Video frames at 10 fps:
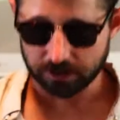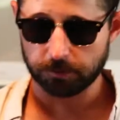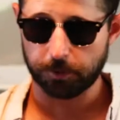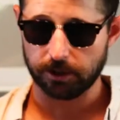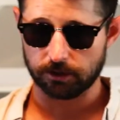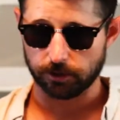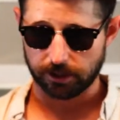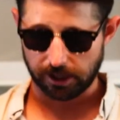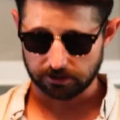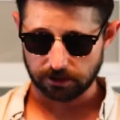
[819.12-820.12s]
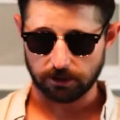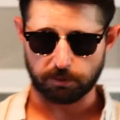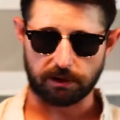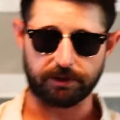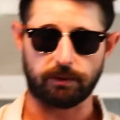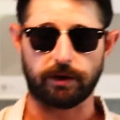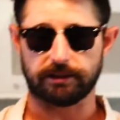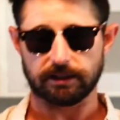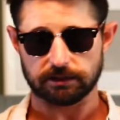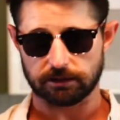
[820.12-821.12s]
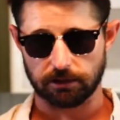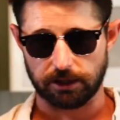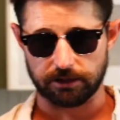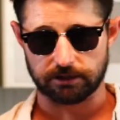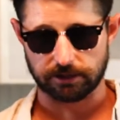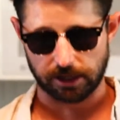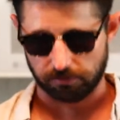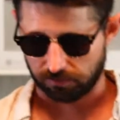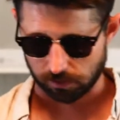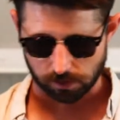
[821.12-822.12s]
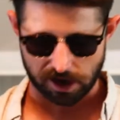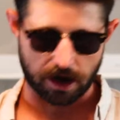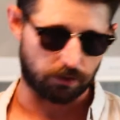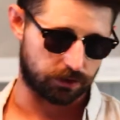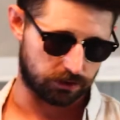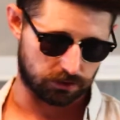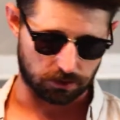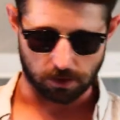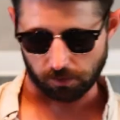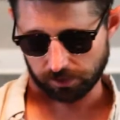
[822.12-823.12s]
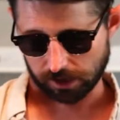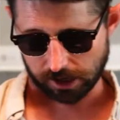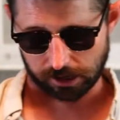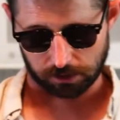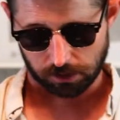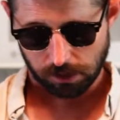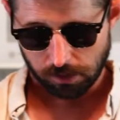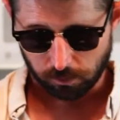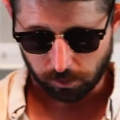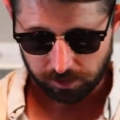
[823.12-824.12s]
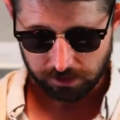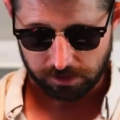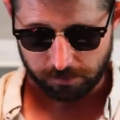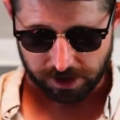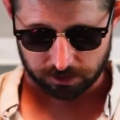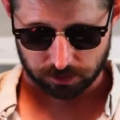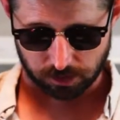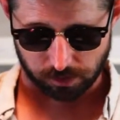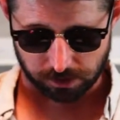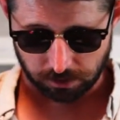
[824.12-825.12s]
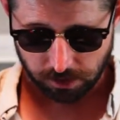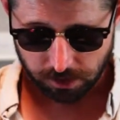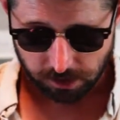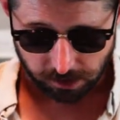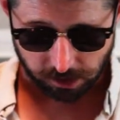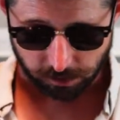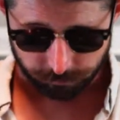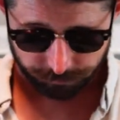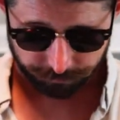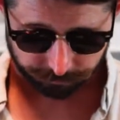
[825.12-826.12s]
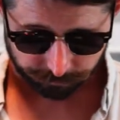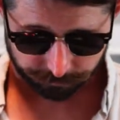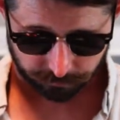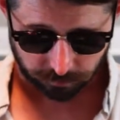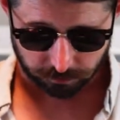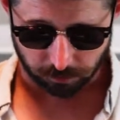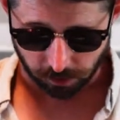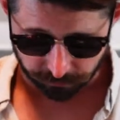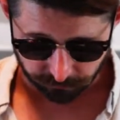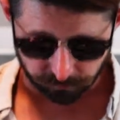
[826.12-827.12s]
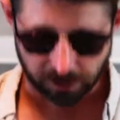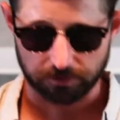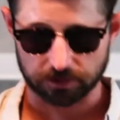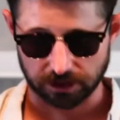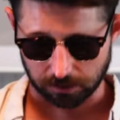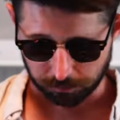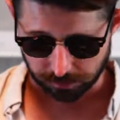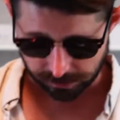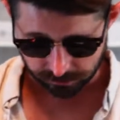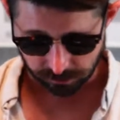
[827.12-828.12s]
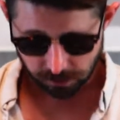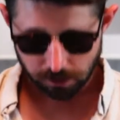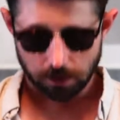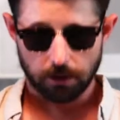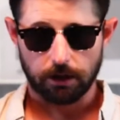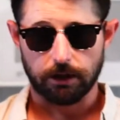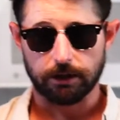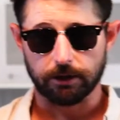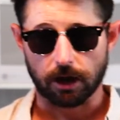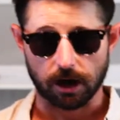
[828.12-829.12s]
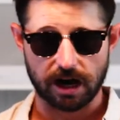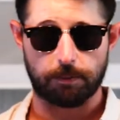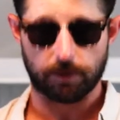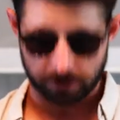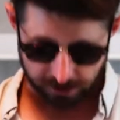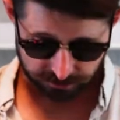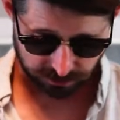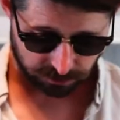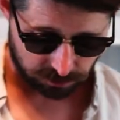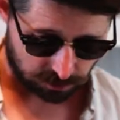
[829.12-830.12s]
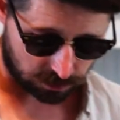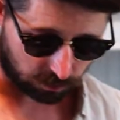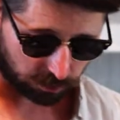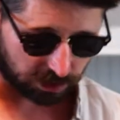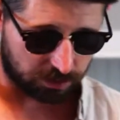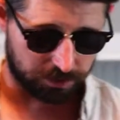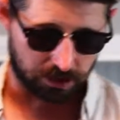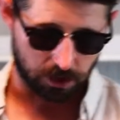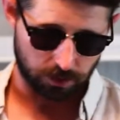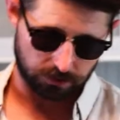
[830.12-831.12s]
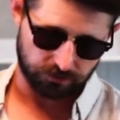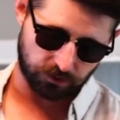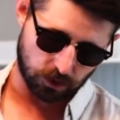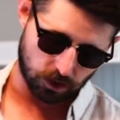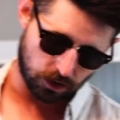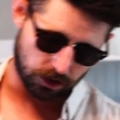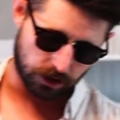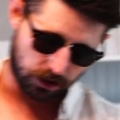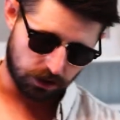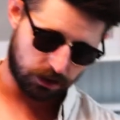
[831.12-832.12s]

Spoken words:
to put it into a casing, you're probably going to want this, let it set 4 hours overnight. When you get back to it, all the flavors are going to blend. In our application, we're going to be going for